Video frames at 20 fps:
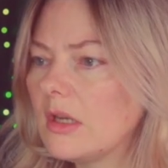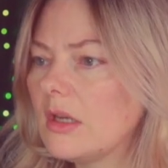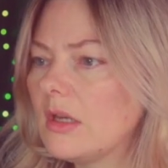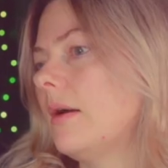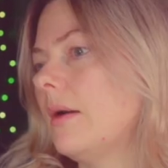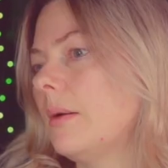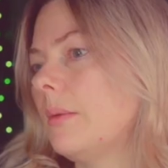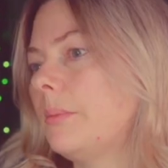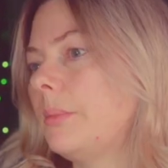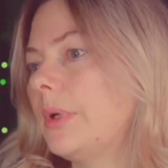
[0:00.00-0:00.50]

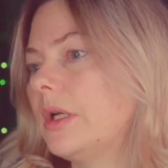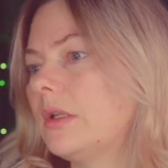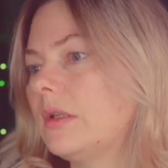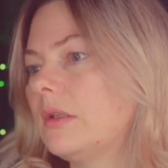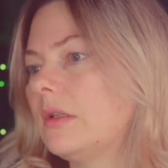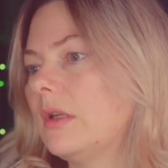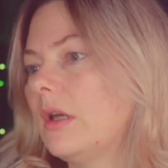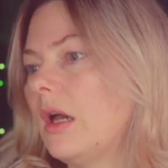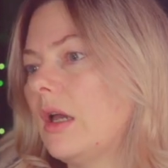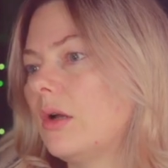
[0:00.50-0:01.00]
Uh,
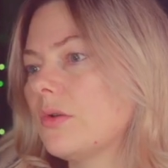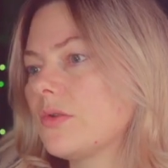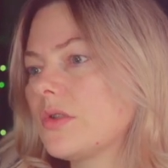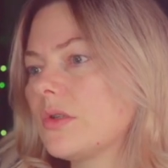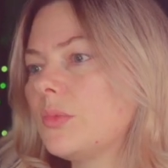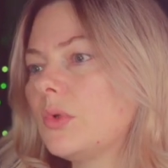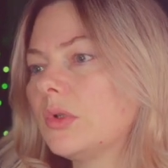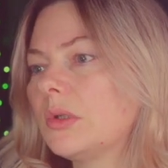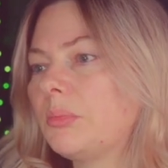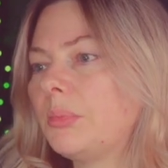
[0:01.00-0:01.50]
but I also
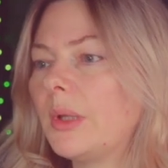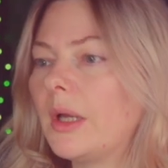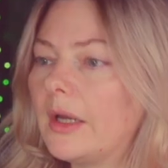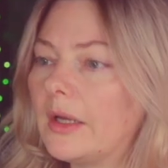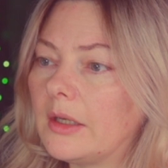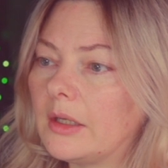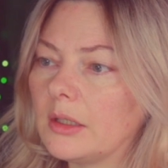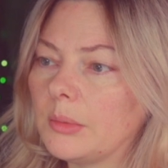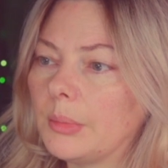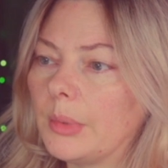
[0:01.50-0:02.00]
multiply
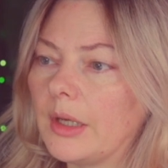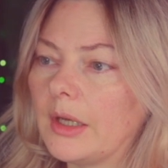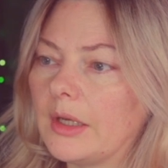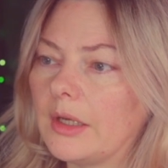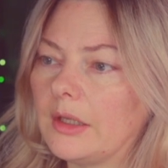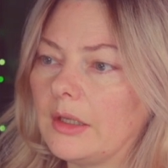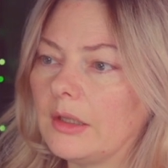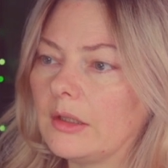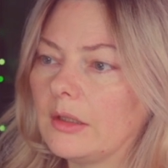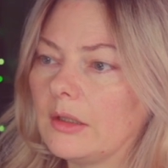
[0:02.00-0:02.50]
it
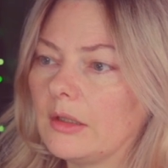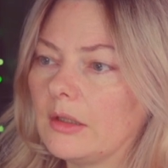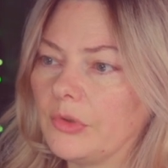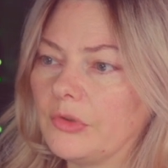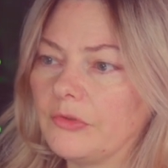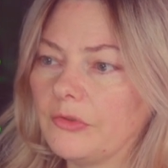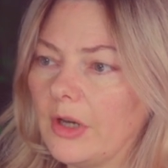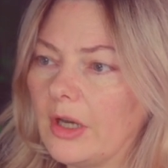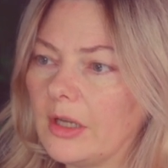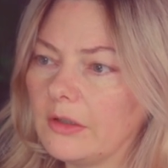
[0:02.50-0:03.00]
by
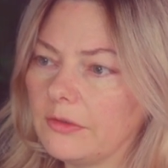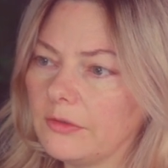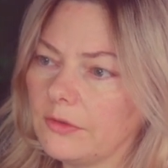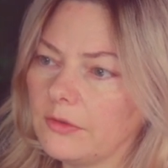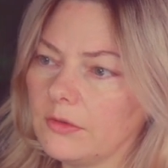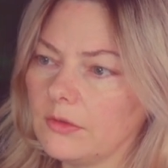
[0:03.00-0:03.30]
0.5